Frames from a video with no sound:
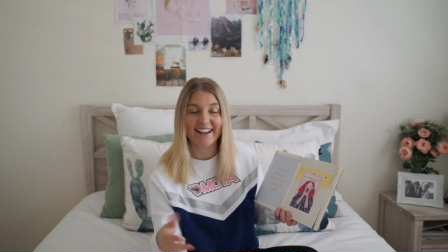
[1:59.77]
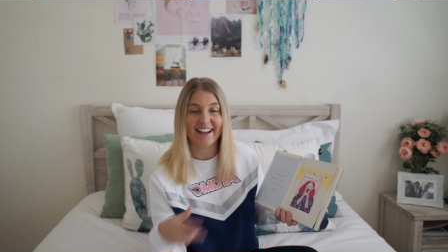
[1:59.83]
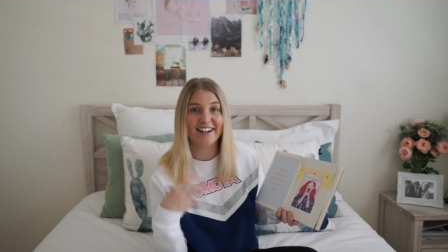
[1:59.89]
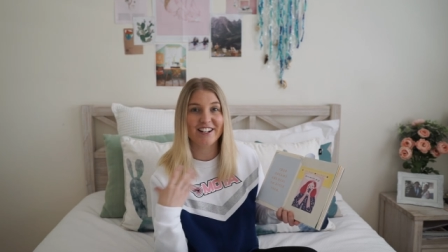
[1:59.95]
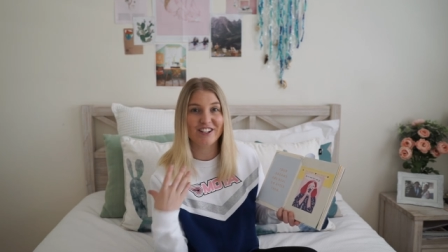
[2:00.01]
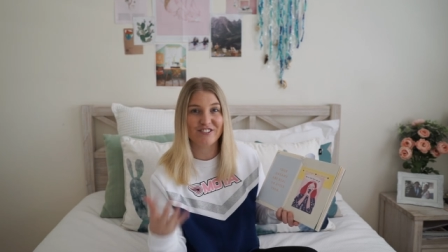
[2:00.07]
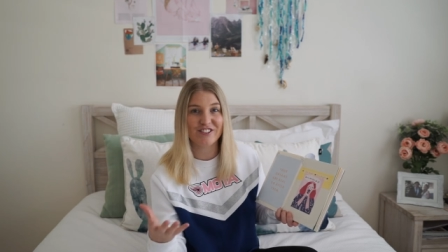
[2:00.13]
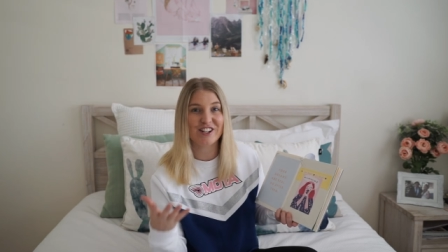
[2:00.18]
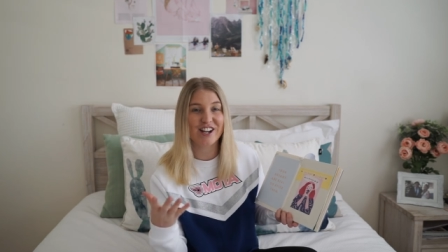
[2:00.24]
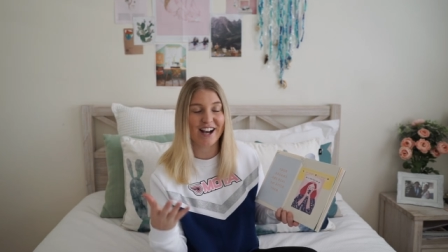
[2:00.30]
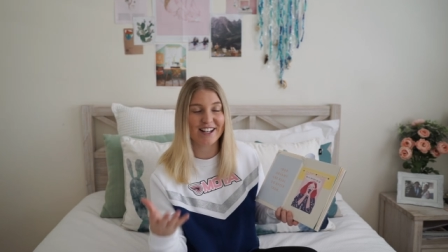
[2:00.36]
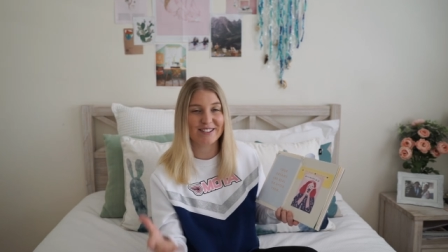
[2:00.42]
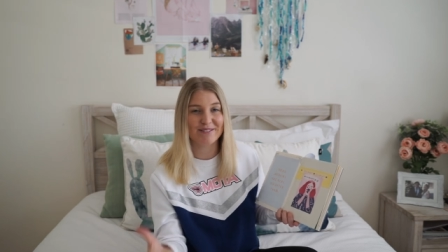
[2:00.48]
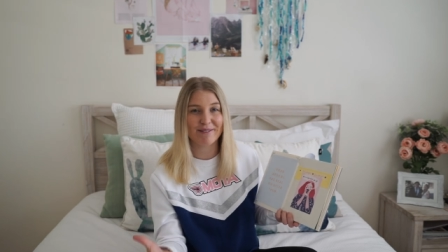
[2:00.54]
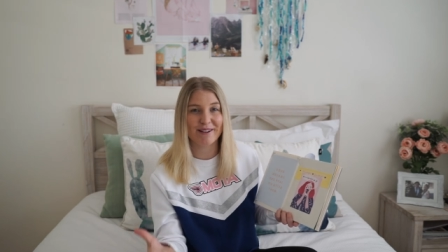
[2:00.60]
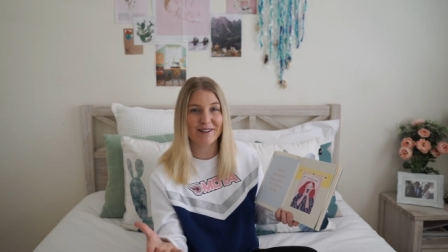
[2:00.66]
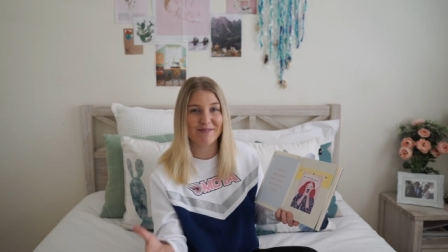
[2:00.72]
And if you guys
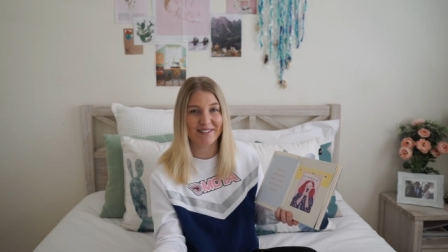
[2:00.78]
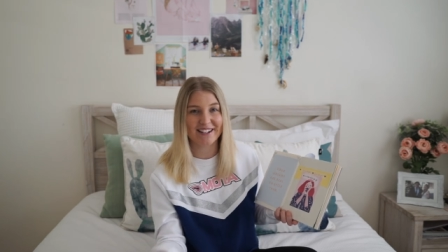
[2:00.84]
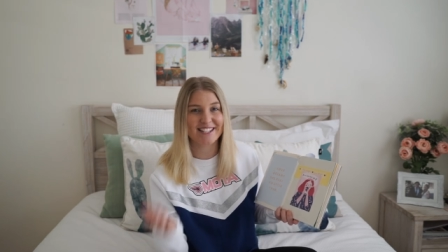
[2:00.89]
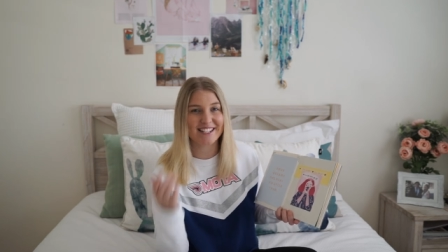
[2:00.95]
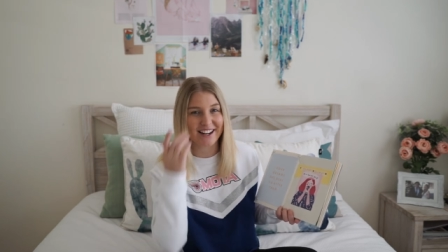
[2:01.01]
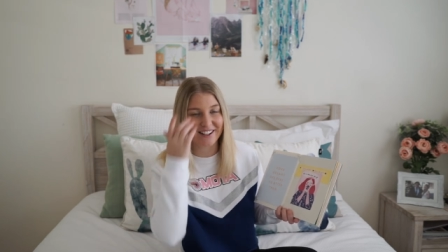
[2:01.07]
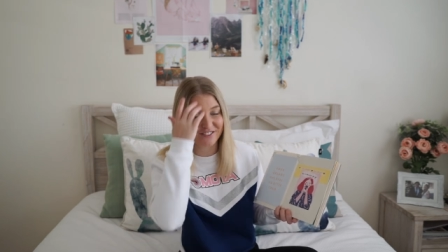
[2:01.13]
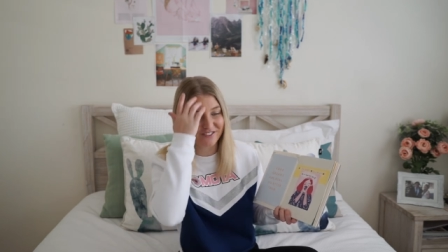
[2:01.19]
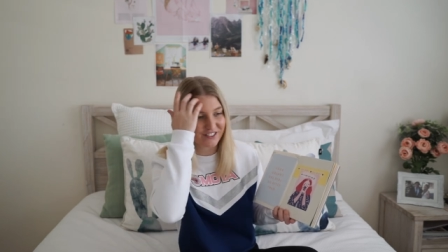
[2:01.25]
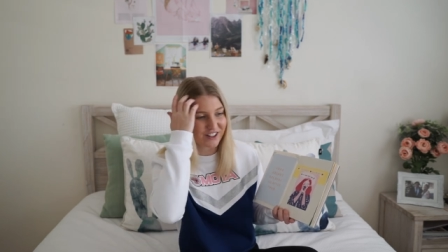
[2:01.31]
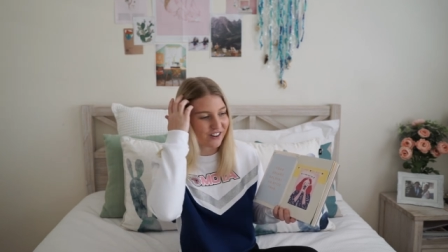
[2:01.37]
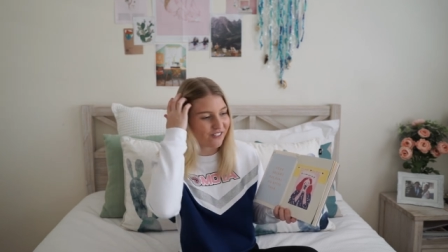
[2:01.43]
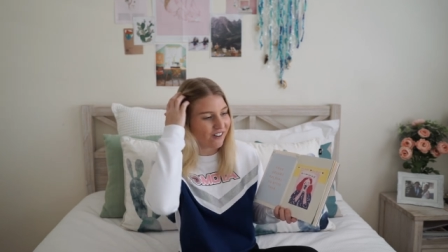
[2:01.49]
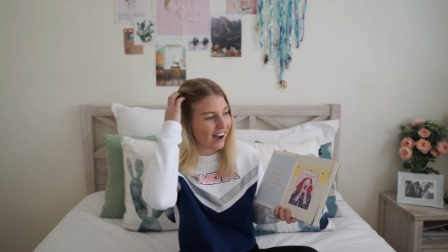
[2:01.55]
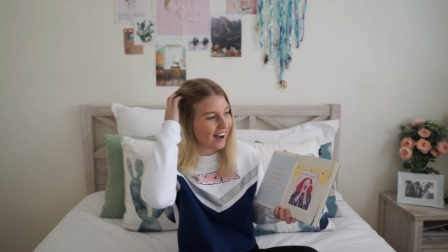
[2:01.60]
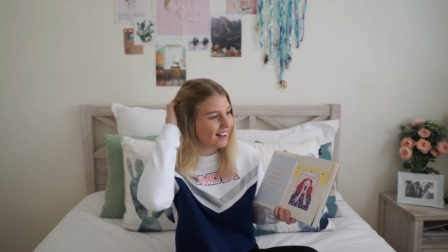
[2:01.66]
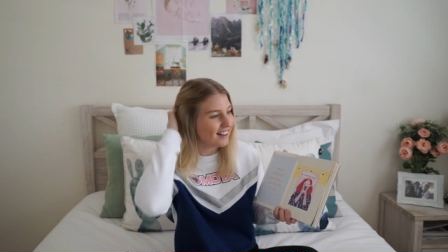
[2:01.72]
have been on my channel for a
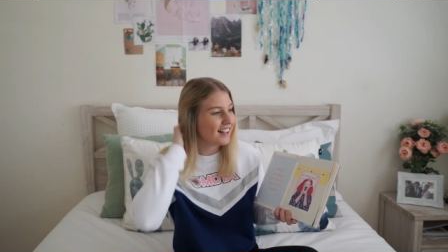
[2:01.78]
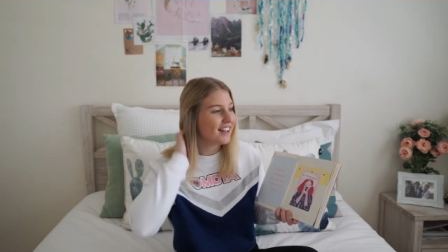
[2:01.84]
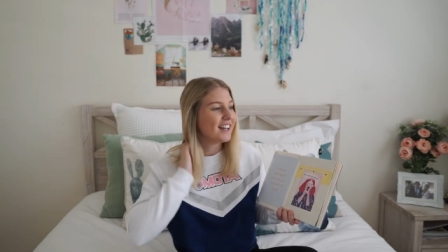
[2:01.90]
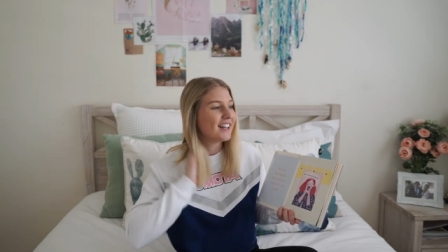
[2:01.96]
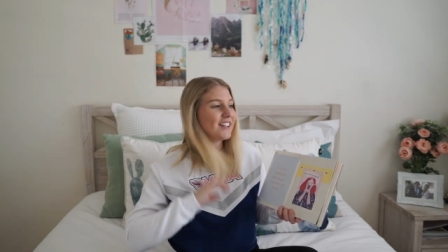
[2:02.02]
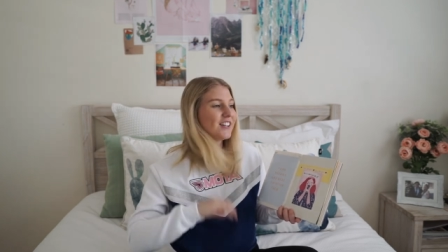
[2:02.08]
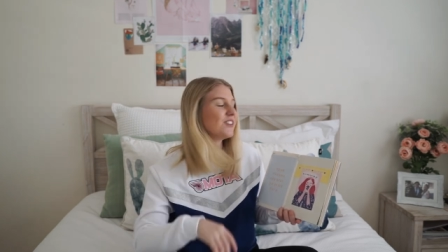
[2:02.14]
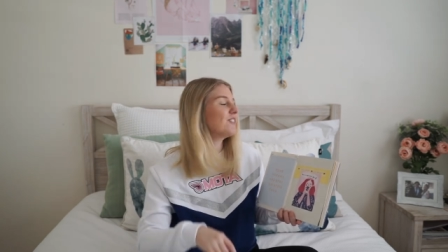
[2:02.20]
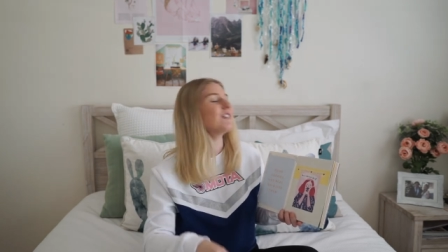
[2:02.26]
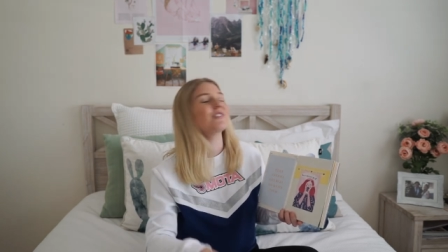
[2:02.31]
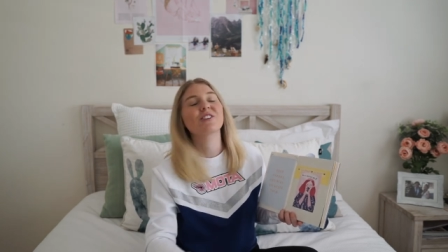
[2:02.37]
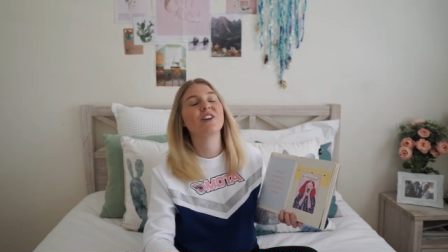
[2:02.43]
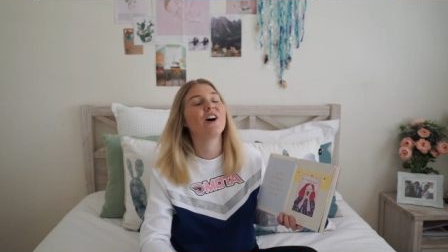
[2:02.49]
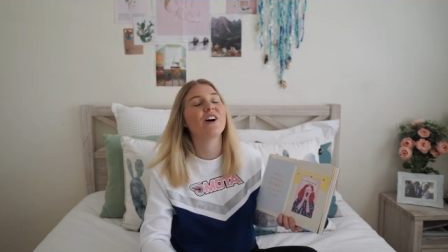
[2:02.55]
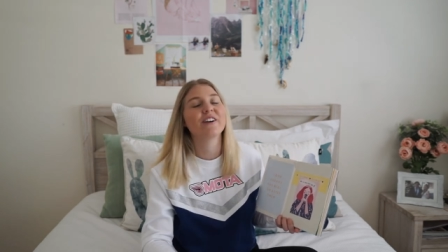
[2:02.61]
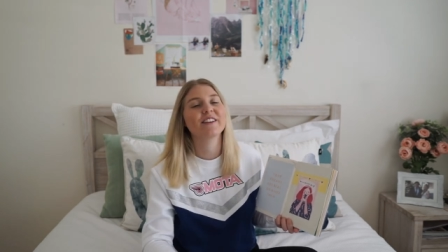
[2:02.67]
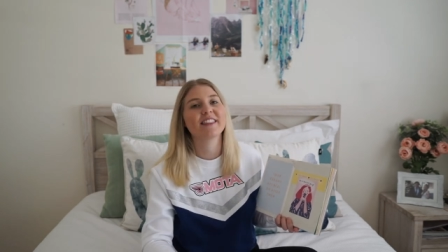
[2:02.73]
while, you will
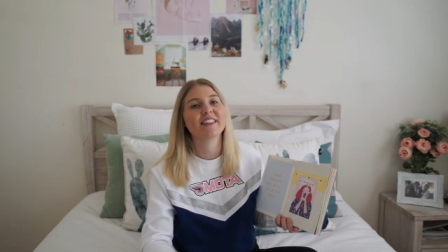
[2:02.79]
know